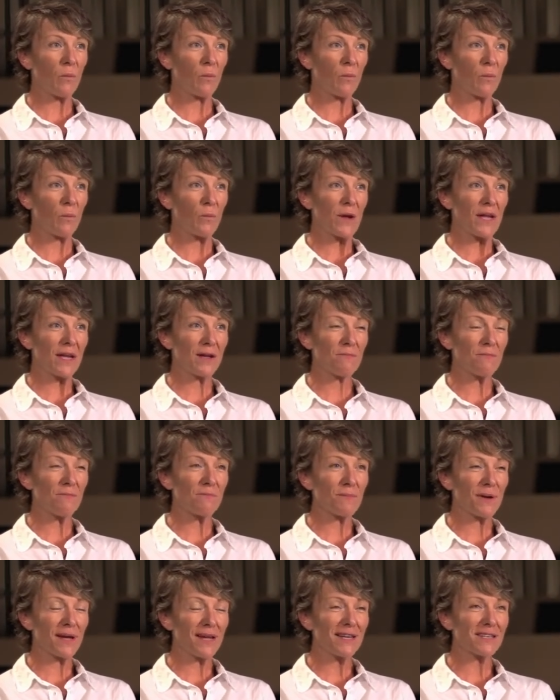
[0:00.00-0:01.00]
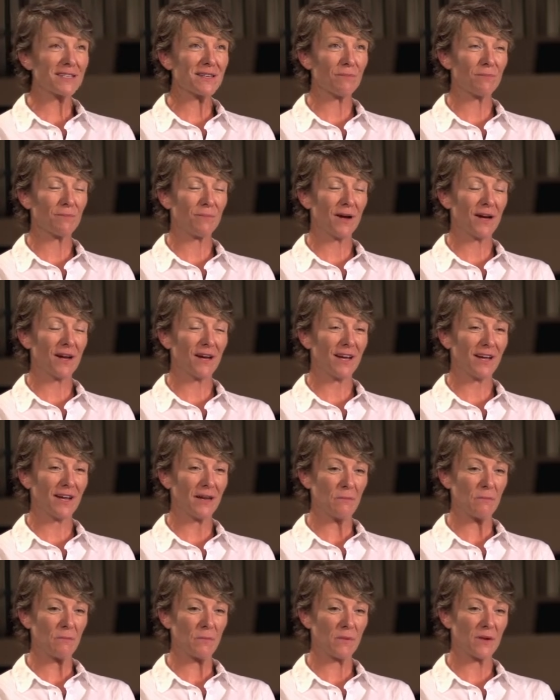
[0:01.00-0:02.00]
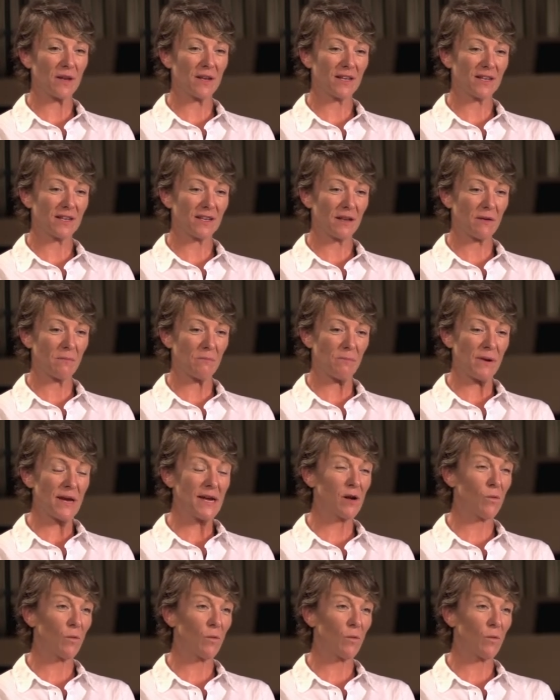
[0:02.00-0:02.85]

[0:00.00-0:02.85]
We compete by being